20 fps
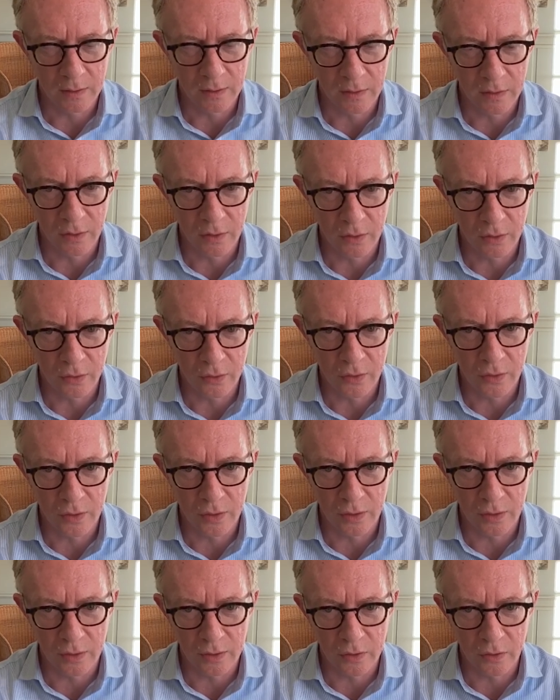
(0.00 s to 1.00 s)
those
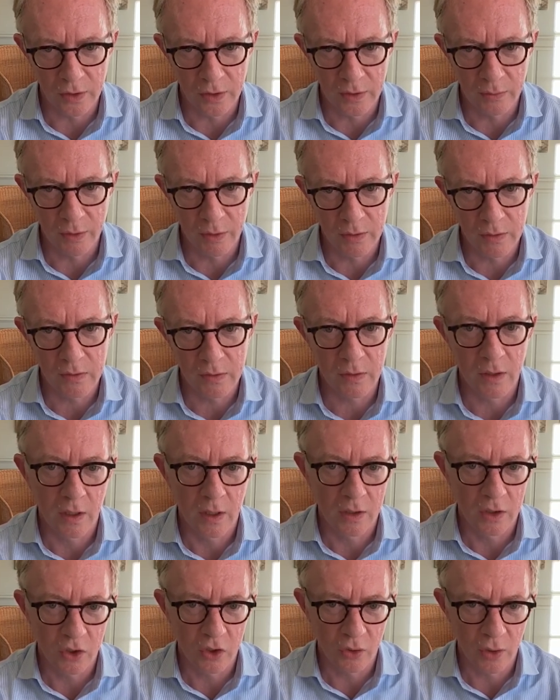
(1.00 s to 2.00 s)
treatments,
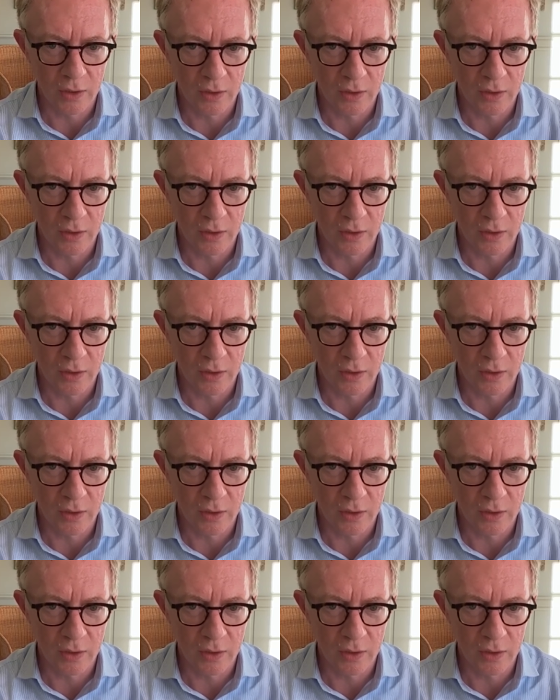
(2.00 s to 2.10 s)
try